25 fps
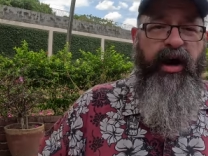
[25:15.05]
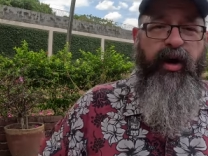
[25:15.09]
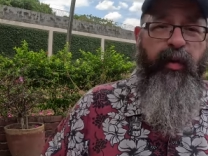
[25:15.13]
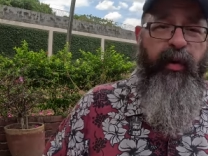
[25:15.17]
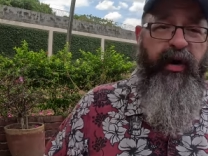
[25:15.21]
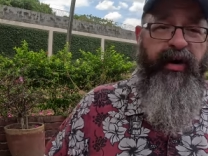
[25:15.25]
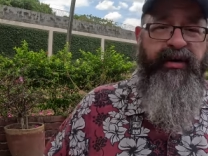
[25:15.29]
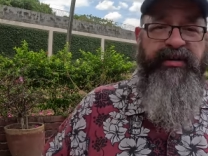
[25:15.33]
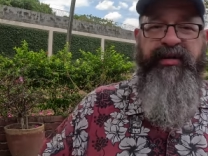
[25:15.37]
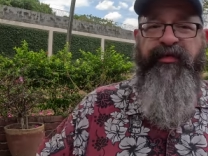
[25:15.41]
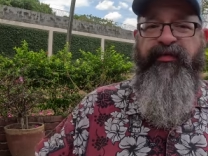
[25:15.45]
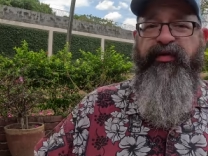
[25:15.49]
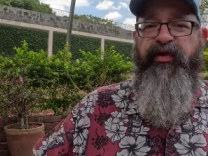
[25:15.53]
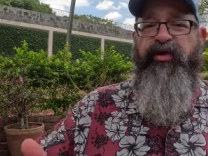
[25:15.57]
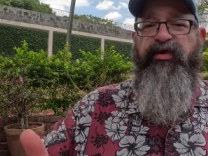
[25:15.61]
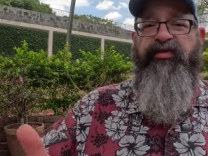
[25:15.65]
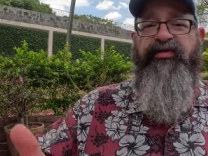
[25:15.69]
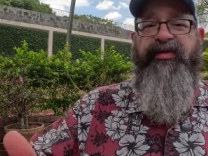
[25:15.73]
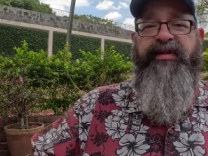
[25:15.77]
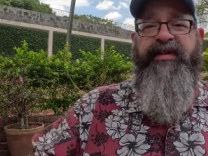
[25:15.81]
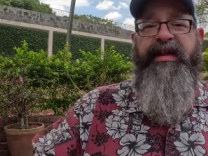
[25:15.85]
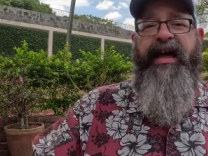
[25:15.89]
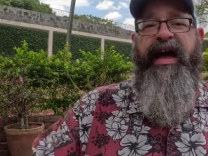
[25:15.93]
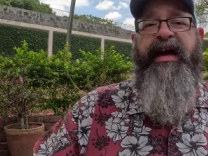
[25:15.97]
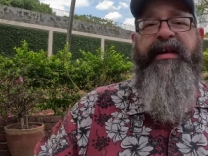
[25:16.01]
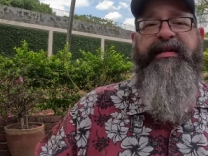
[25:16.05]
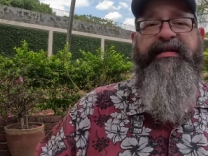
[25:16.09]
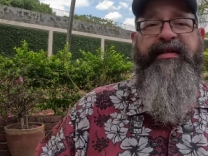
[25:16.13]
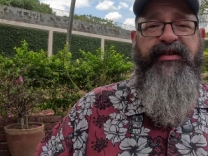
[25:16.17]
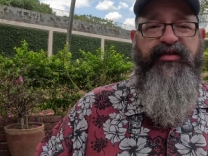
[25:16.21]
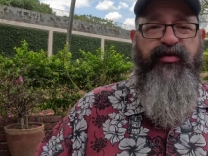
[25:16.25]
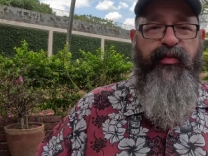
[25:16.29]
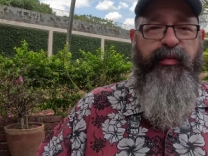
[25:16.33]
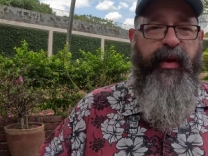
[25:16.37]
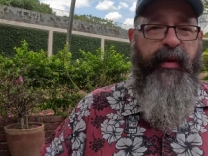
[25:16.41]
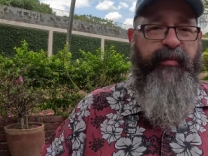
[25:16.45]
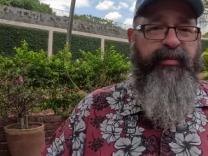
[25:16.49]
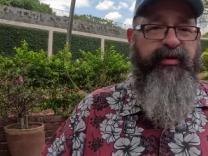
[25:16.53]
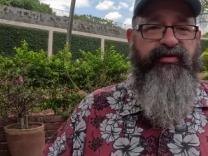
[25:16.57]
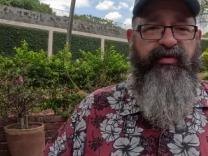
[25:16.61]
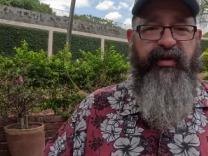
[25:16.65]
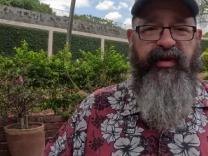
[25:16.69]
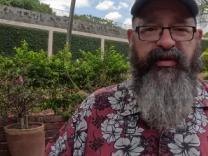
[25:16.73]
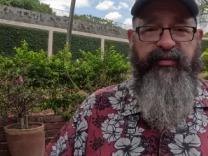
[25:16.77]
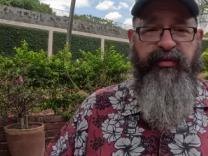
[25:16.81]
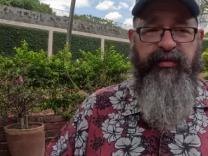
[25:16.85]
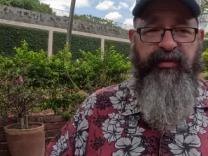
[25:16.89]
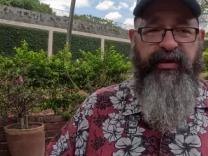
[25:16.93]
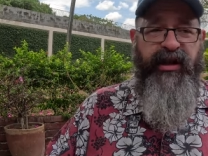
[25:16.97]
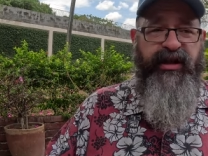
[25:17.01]
Whereas if you're using taxis or public
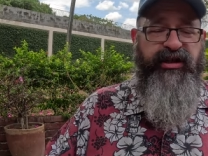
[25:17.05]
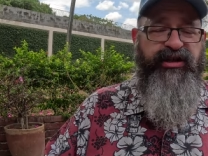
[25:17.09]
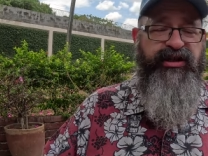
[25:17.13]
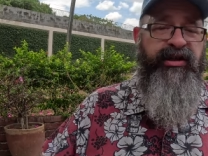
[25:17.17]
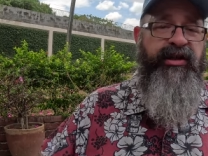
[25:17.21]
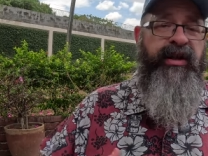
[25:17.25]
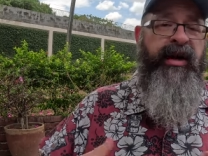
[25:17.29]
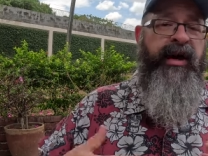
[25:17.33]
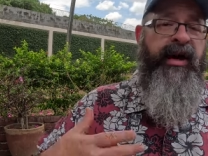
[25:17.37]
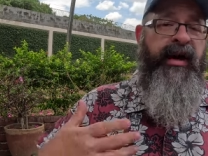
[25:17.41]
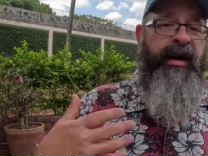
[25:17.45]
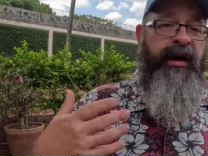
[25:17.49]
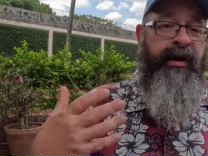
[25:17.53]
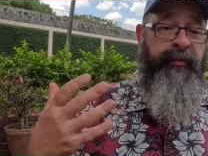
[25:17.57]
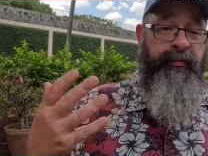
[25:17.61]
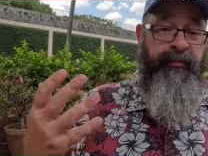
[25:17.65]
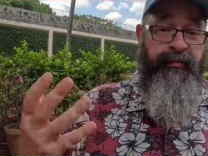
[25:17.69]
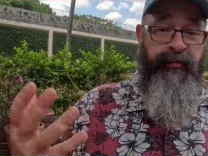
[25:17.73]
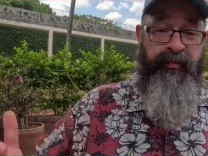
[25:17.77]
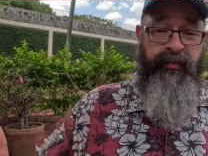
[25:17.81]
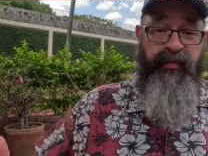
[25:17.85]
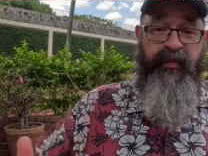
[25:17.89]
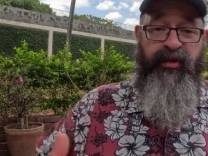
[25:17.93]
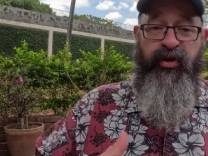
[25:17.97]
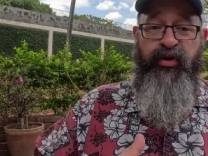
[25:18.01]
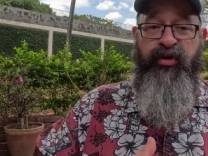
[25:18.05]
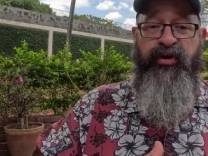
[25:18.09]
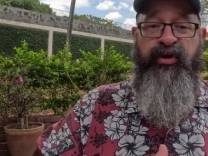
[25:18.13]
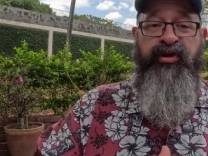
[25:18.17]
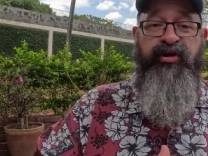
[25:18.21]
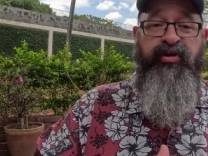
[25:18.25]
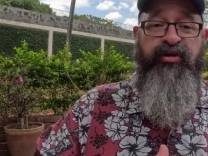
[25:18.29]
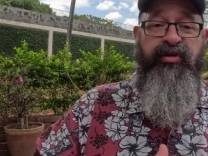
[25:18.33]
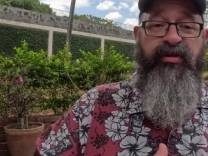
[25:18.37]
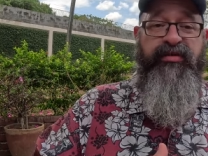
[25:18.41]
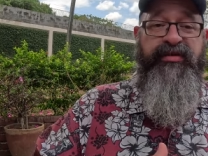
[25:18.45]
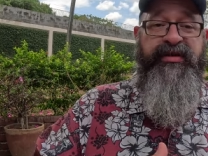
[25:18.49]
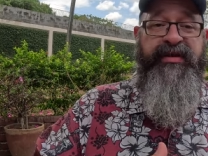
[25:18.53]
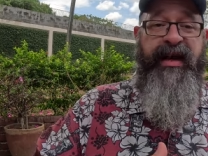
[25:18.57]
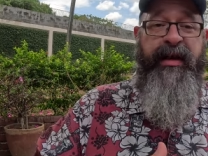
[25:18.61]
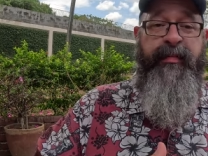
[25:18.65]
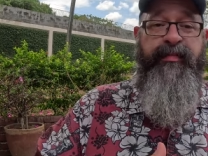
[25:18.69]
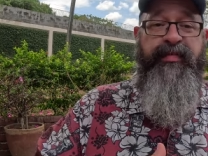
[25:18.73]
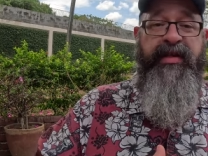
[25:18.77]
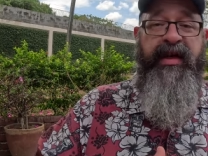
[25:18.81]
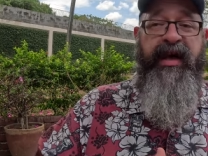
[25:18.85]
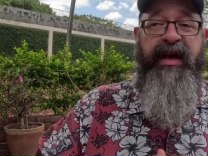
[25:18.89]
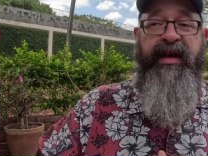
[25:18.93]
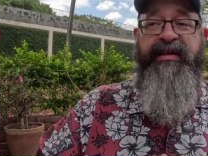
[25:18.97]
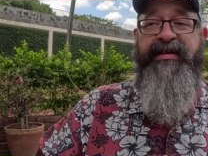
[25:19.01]
transportation, you can do those same
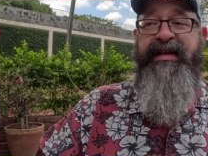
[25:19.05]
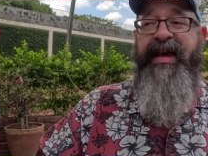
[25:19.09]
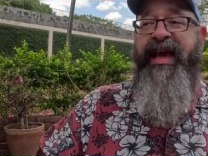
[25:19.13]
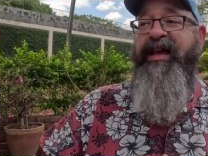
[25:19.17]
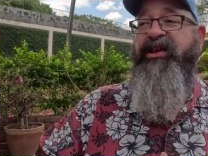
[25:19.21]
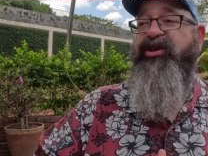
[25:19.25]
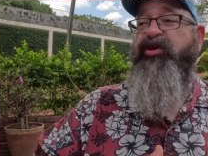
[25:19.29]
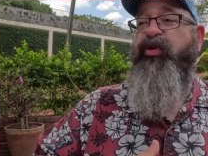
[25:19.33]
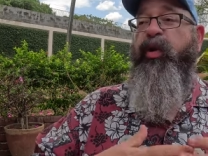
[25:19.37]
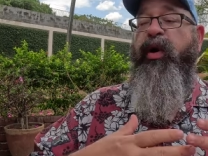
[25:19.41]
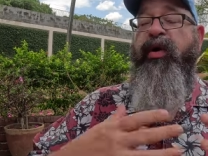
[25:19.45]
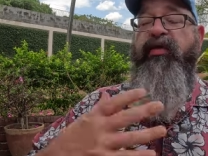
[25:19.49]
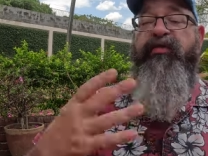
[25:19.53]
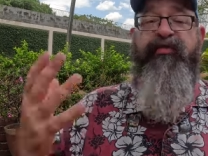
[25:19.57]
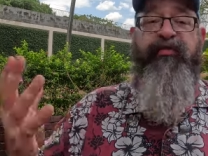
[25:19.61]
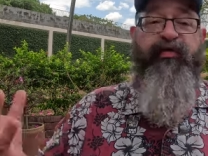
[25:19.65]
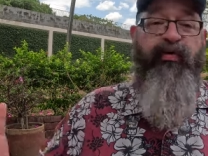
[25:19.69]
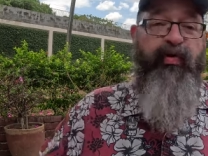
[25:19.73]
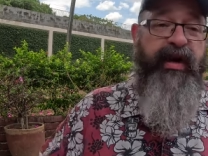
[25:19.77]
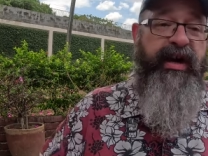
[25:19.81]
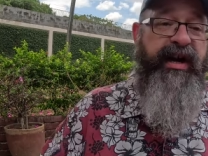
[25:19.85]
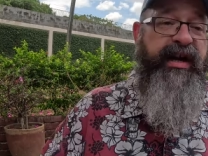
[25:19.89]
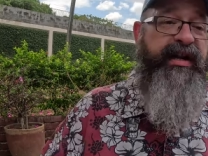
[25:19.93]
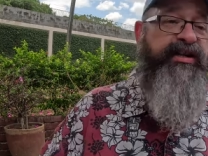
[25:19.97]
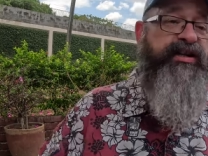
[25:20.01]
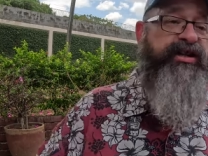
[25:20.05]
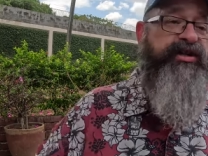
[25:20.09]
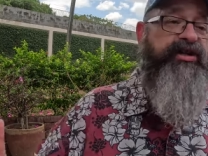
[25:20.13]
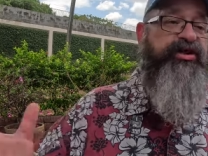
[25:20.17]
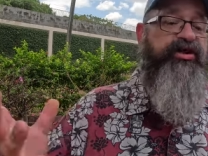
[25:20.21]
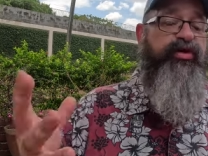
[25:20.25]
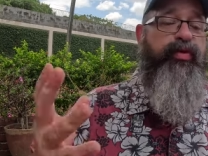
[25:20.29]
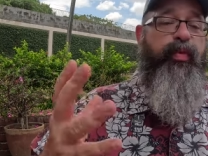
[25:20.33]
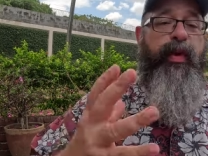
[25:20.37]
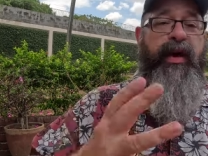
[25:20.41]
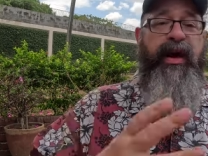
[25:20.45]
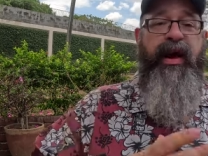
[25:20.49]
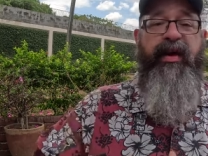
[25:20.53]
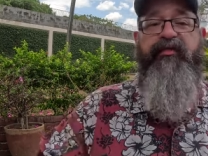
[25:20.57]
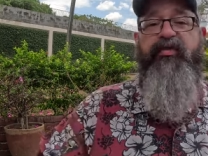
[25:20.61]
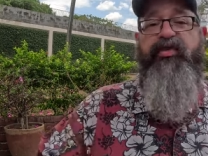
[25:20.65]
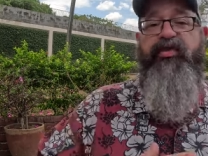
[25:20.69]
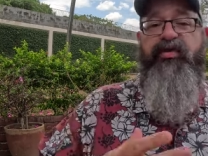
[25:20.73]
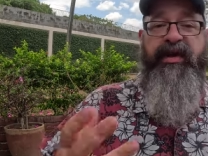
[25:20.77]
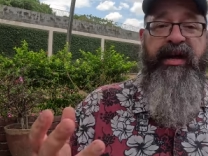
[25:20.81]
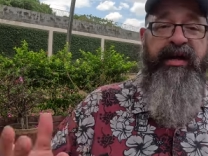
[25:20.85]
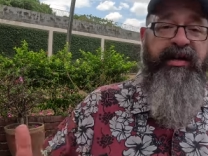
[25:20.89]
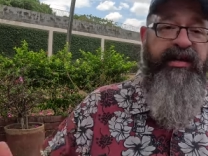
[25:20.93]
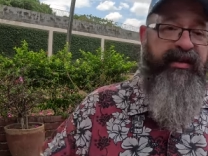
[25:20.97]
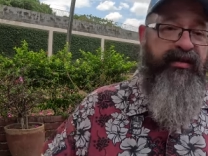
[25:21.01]
things and you are free to do whatever
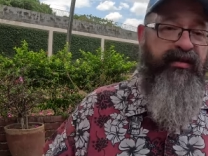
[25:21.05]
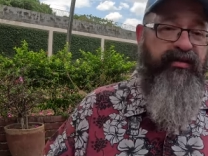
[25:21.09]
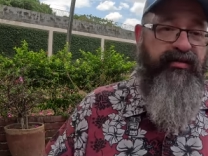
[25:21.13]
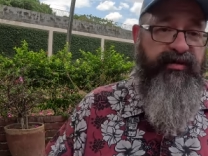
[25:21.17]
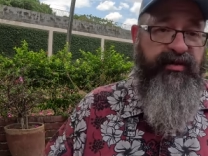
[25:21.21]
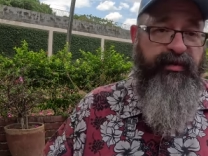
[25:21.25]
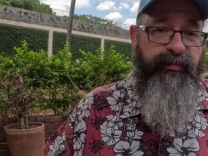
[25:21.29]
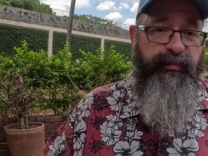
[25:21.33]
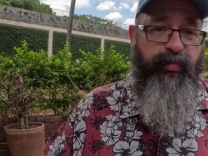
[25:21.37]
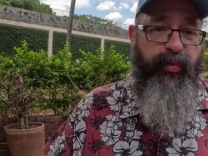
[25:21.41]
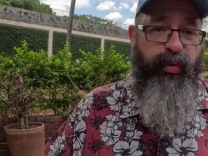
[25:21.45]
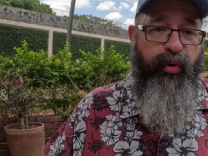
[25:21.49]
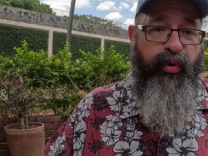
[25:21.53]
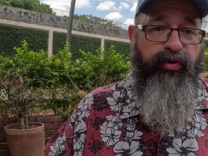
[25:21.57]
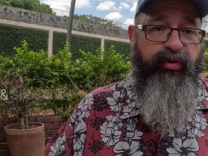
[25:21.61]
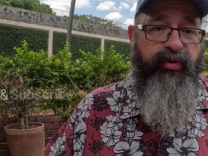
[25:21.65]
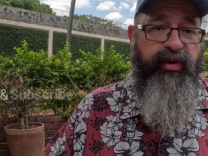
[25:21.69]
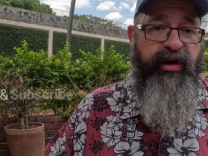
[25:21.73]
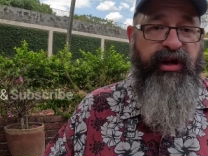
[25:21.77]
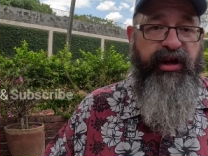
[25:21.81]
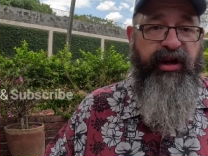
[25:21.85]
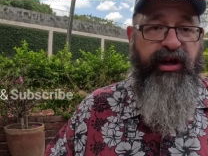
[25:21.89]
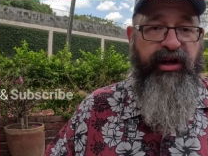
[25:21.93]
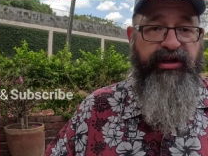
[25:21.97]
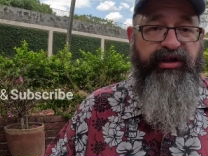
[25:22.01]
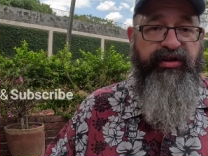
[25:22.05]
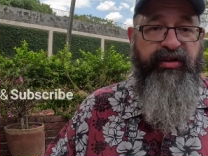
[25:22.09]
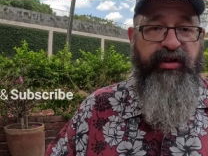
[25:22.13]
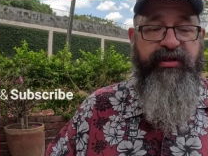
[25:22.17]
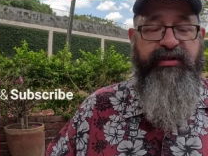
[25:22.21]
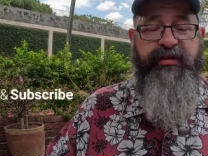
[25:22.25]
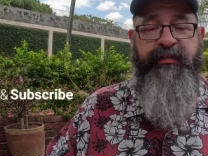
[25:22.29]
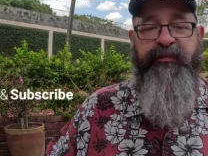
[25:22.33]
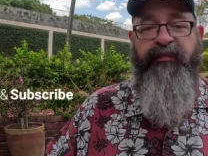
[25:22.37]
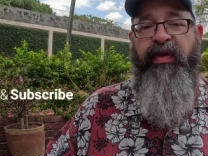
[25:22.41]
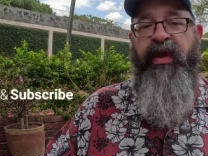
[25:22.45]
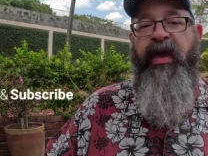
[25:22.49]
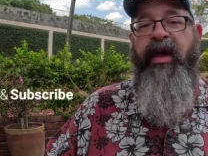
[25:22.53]
you need in those bordering countries.